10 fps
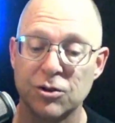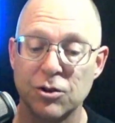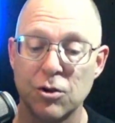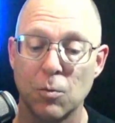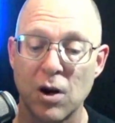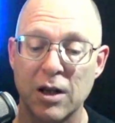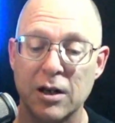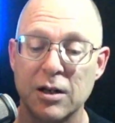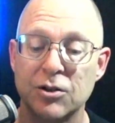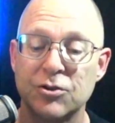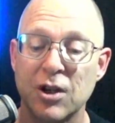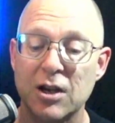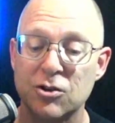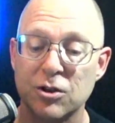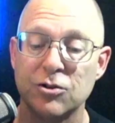enumerated in
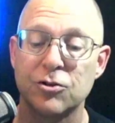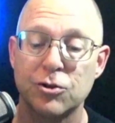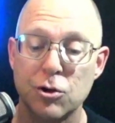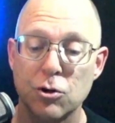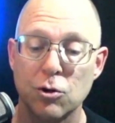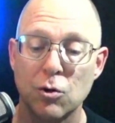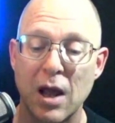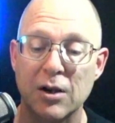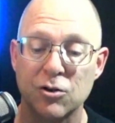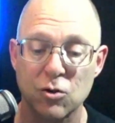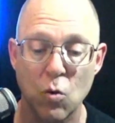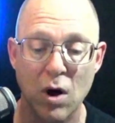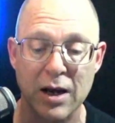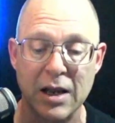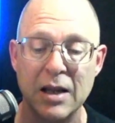Sections 2 and
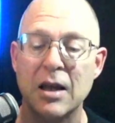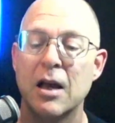20